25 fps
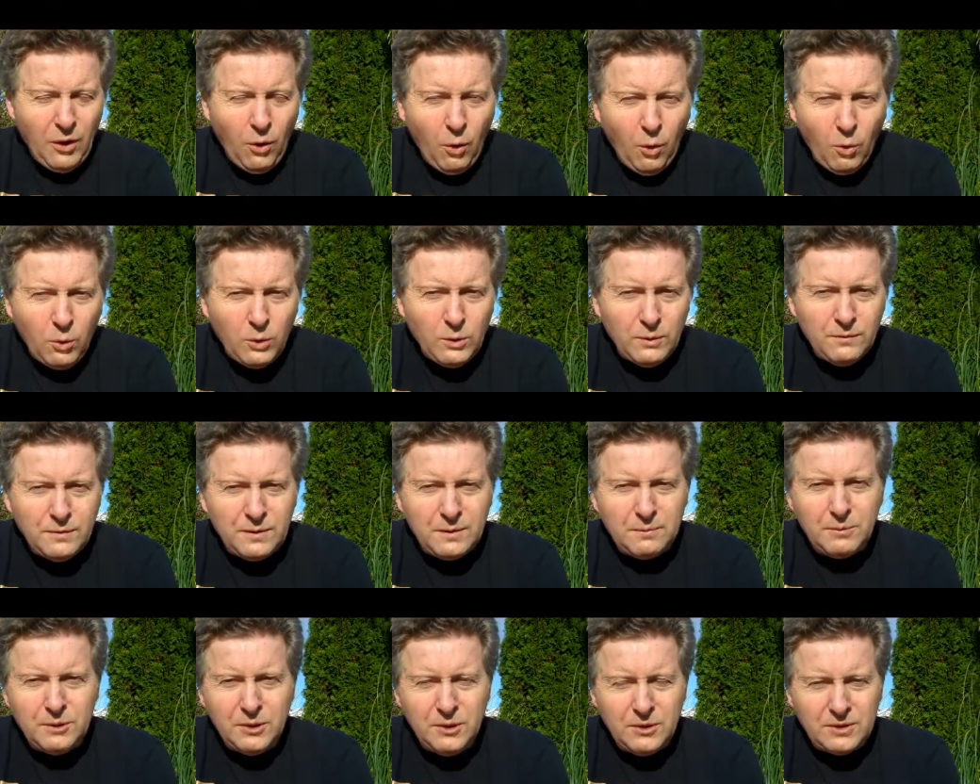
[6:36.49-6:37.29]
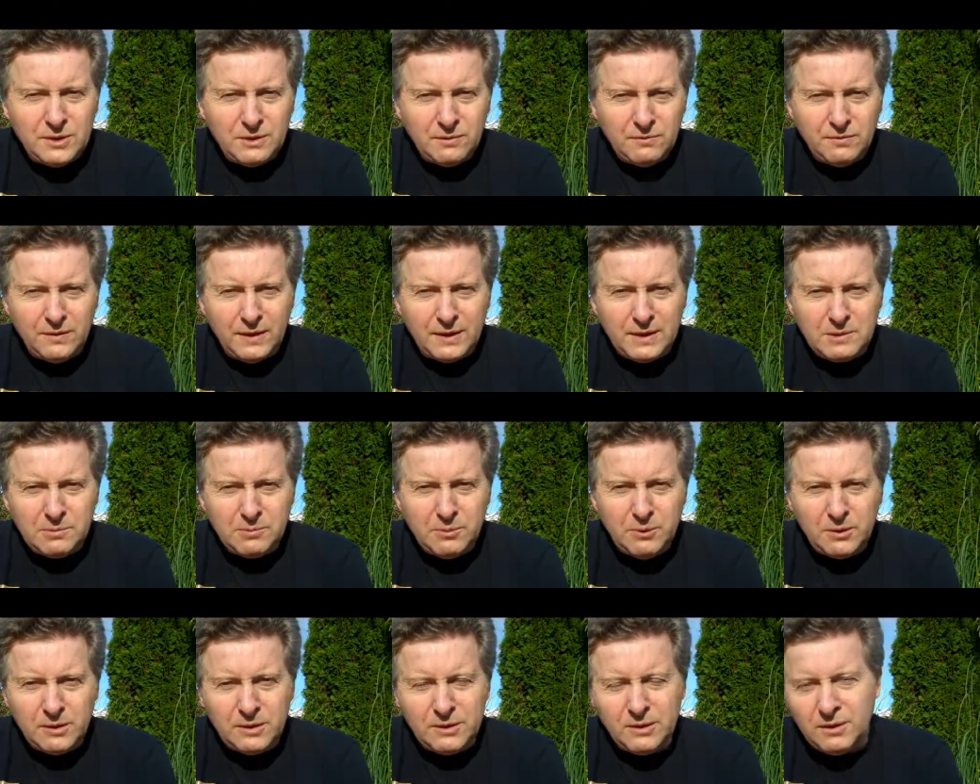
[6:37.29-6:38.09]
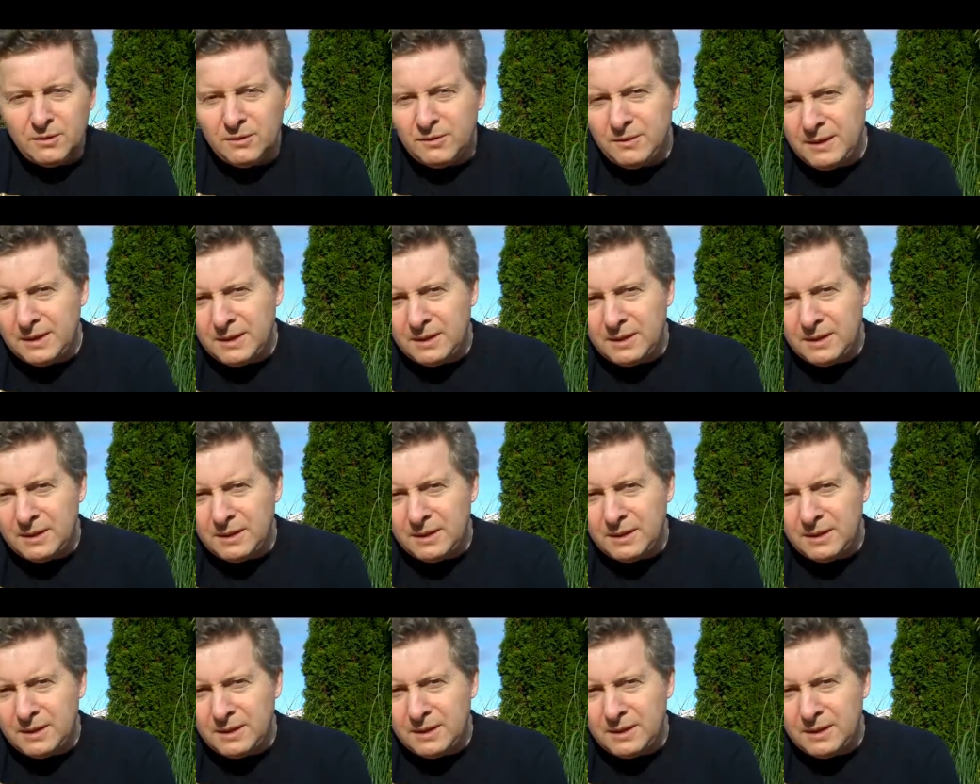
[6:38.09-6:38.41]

all of them were using Facebook, not on their